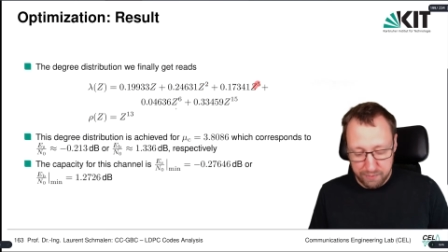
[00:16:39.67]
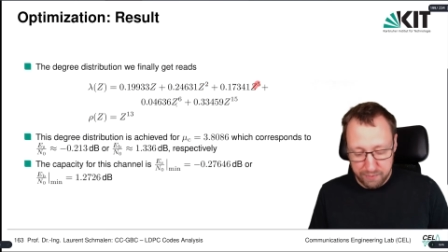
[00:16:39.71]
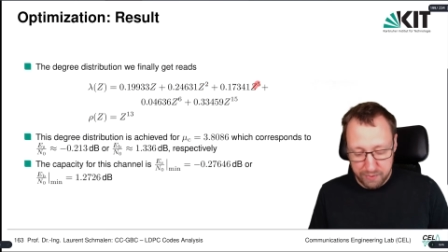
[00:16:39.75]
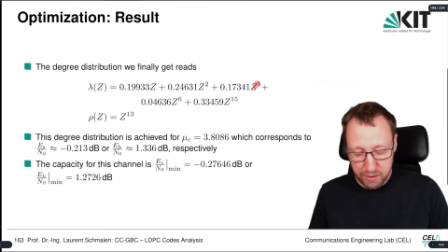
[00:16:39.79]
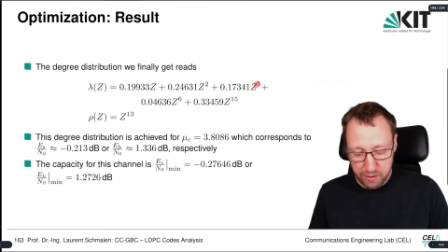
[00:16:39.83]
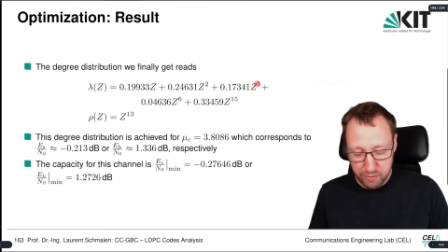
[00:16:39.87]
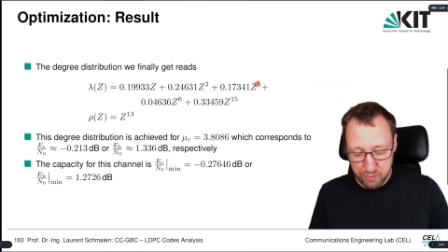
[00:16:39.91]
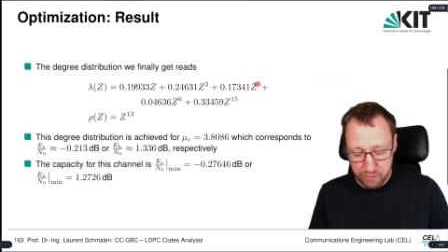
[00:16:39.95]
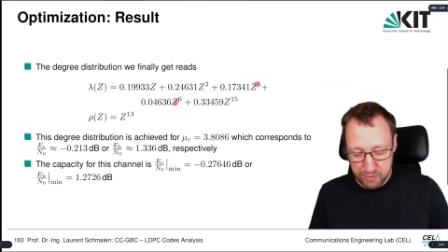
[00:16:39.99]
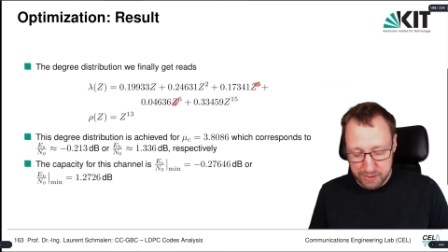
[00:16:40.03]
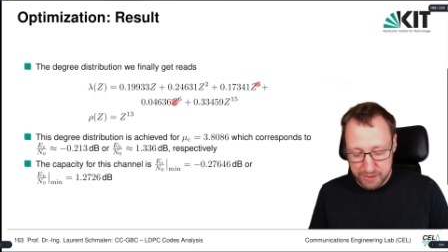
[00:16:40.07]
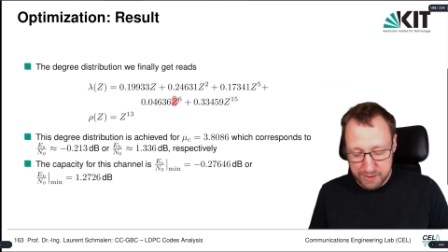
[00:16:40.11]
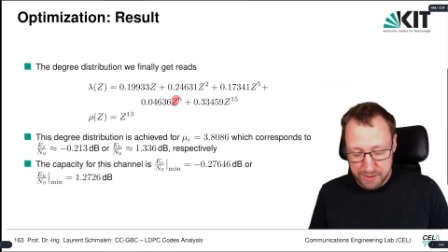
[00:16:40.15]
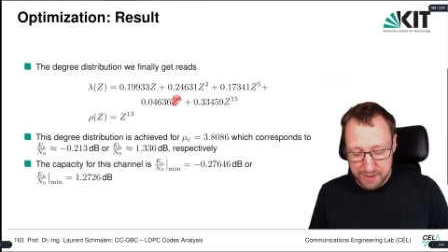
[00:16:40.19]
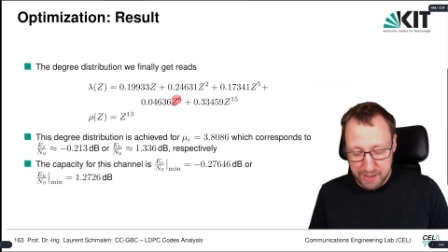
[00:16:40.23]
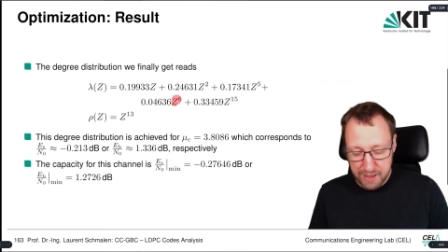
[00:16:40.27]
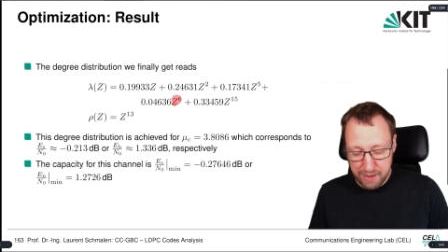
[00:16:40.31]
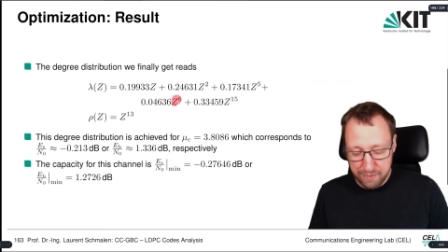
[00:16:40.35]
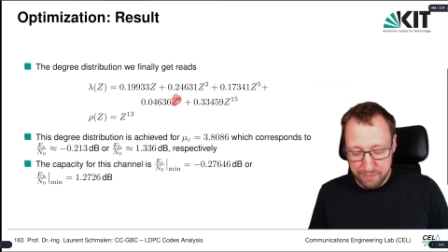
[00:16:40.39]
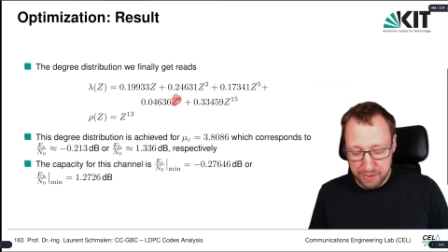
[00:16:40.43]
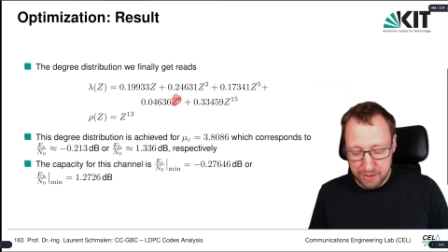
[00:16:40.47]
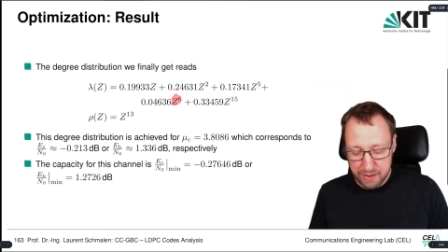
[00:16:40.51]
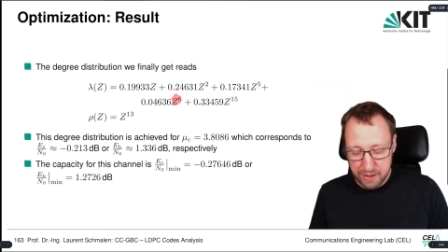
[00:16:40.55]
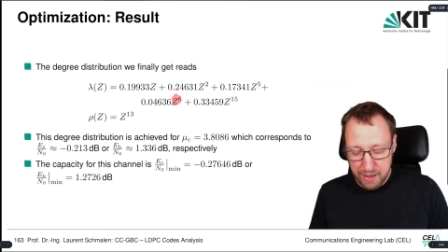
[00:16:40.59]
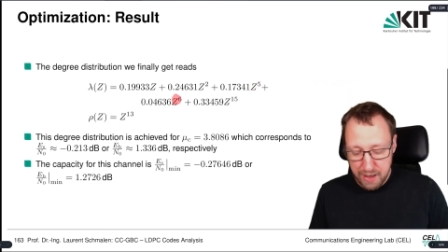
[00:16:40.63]
degree
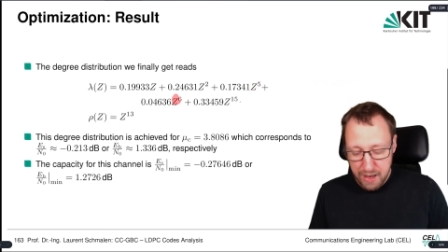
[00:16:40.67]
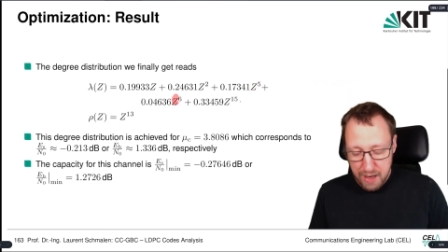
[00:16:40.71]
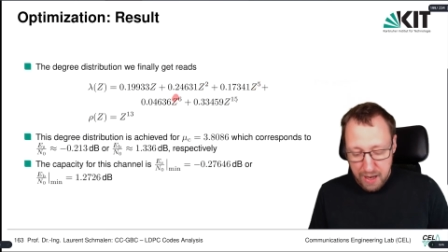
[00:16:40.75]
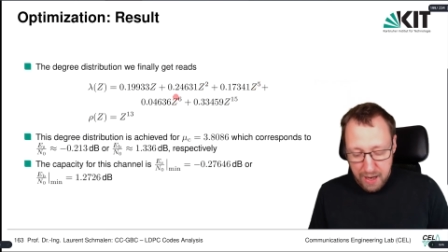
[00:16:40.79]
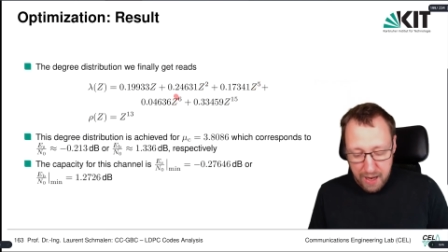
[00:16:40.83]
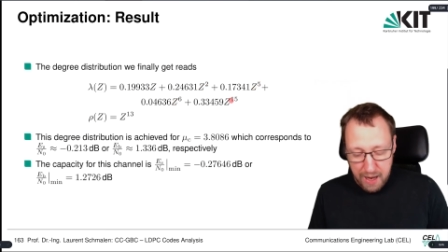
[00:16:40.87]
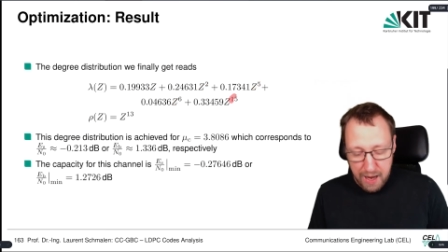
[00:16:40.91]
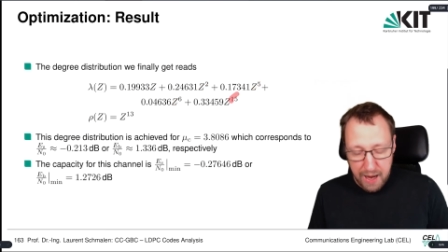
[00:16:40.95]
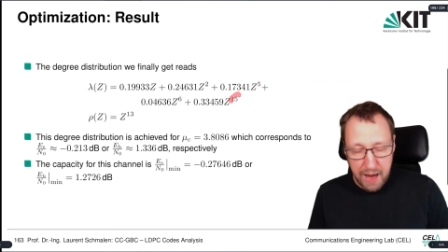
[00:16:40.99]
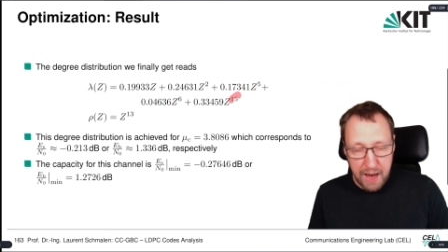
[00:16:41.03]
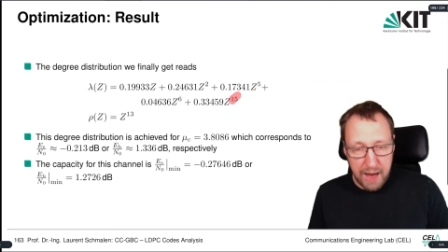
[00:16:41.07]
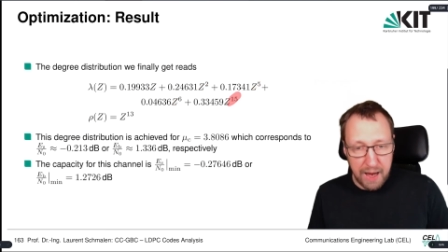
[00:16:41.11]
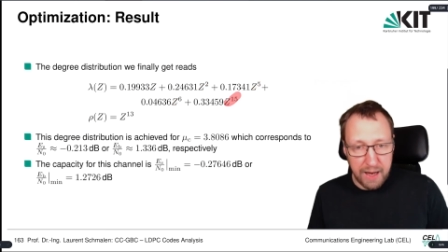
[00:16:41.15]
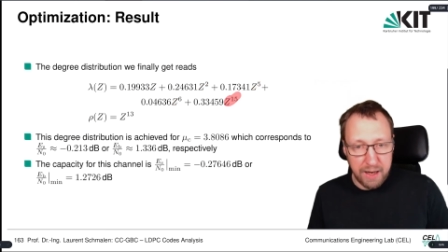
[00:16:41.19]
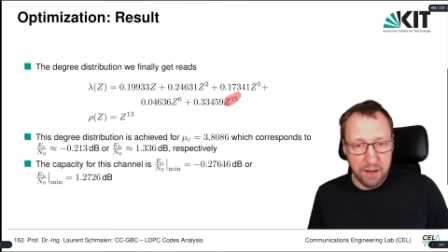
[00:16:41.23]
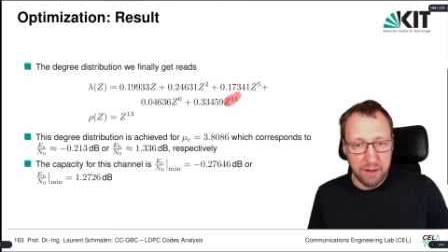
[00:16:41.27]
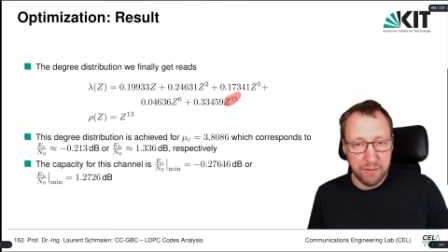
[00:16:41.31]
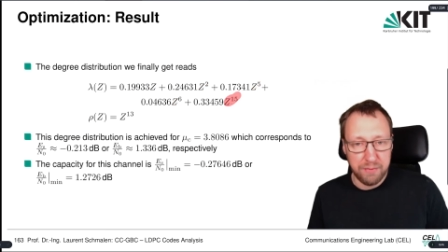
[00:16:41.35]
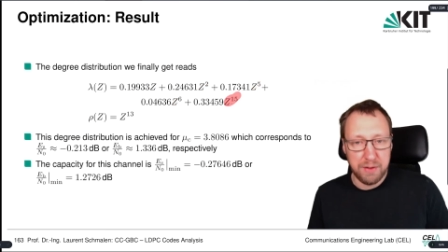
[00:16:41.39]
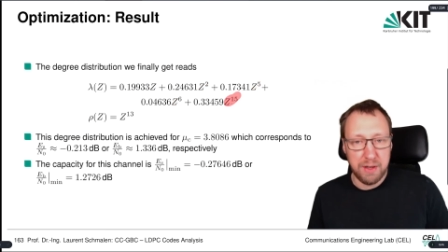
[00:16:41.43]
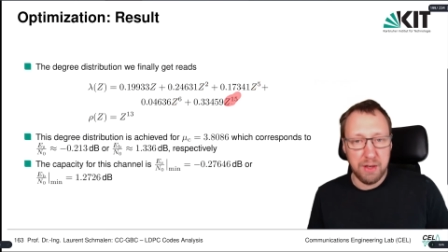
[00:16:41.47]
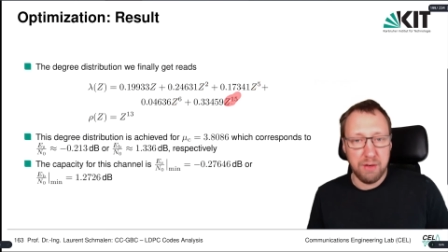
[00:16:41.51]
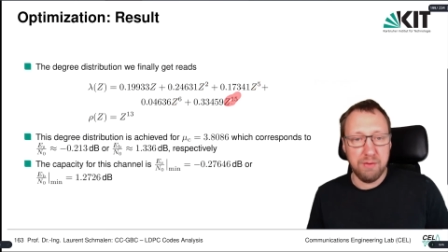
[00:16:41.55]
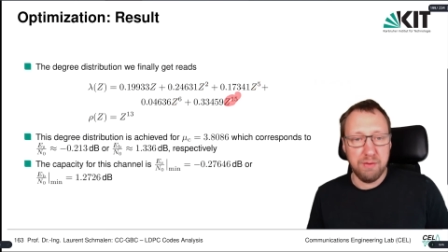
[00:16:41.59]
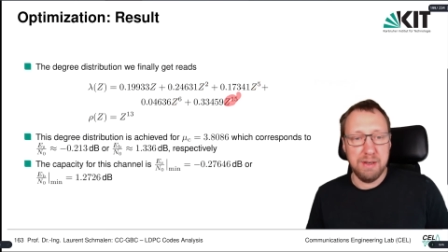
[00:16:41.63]
7, and
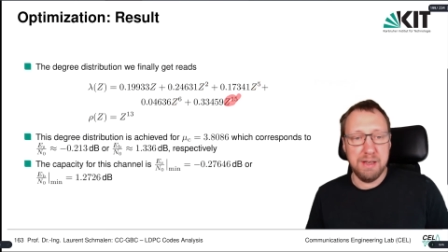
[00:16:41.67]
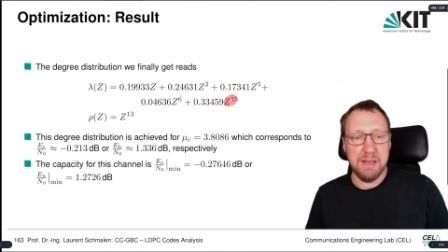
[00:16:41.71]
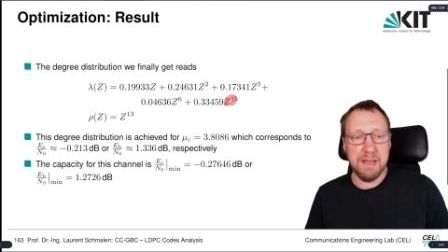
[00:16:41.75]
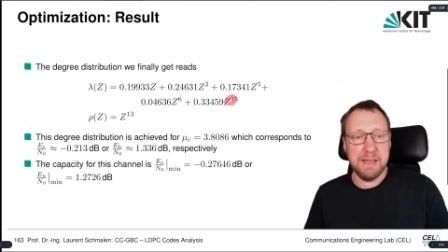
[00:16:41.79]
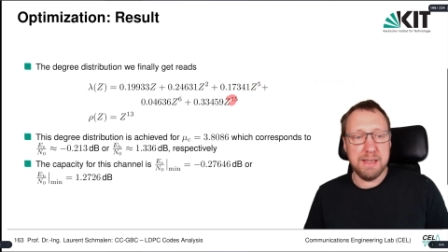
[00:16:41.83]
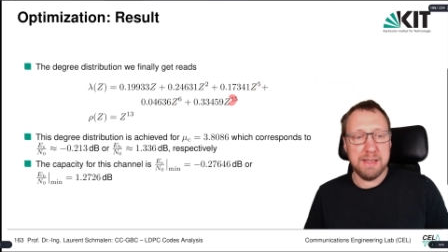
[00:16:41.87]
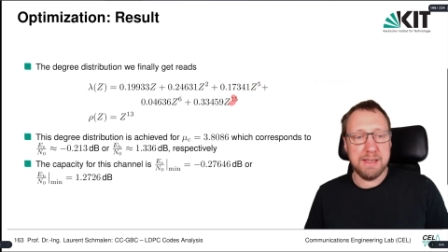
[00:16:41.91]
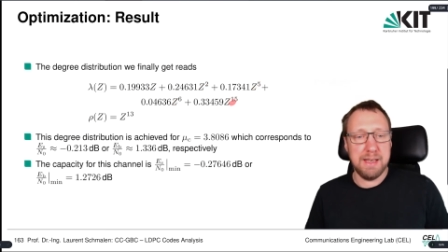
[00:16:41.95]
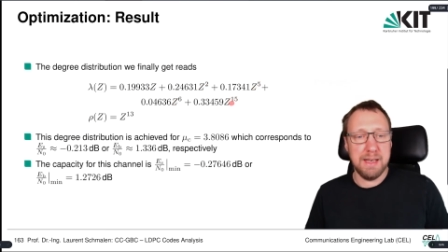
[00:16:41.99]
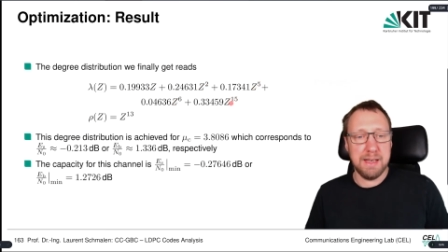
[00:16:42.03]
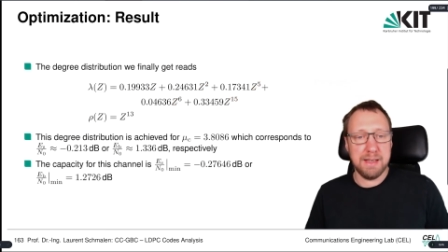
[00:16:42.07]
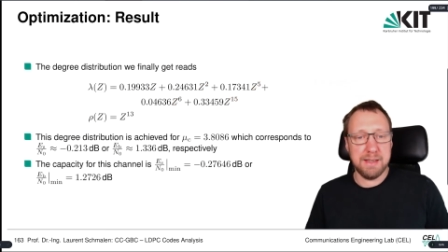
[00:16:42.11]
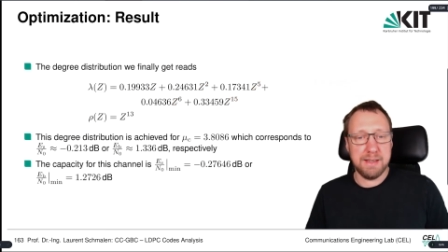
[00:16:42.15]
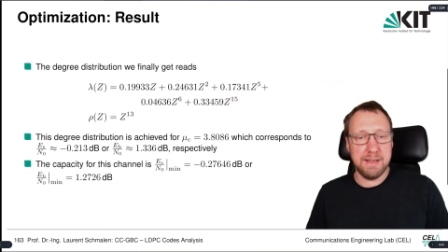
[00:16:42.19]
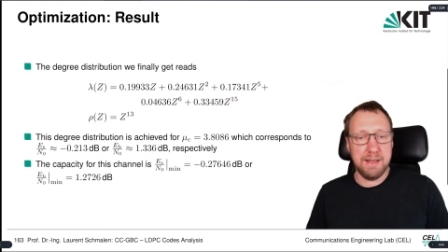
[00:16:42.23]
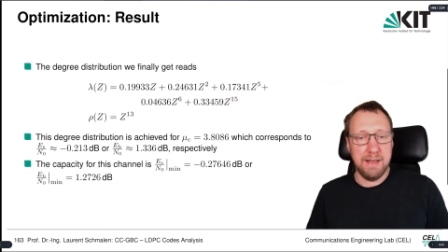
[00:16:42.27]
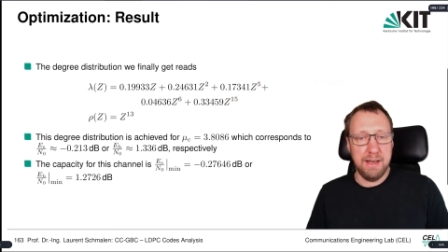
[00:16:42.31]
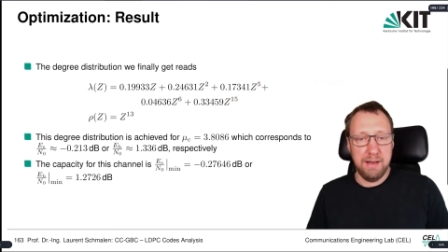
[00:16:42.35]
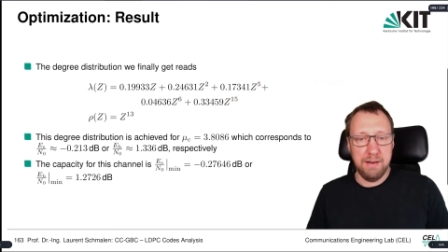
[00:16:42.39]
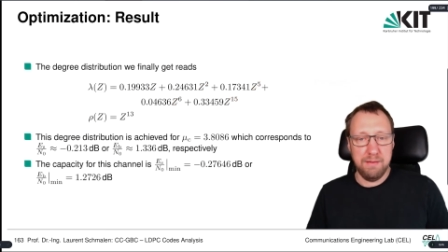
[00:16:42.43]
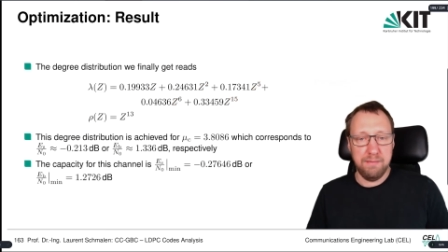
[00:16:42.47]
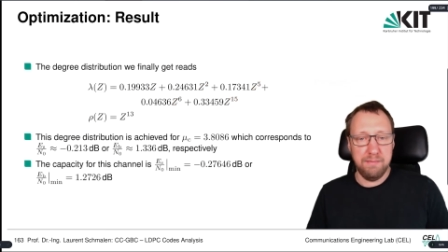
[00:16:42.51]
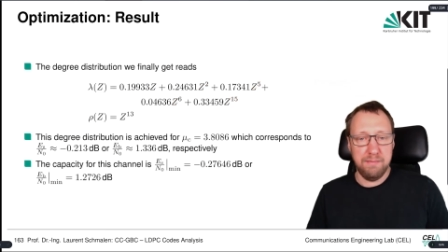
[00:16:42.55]
of degree 16.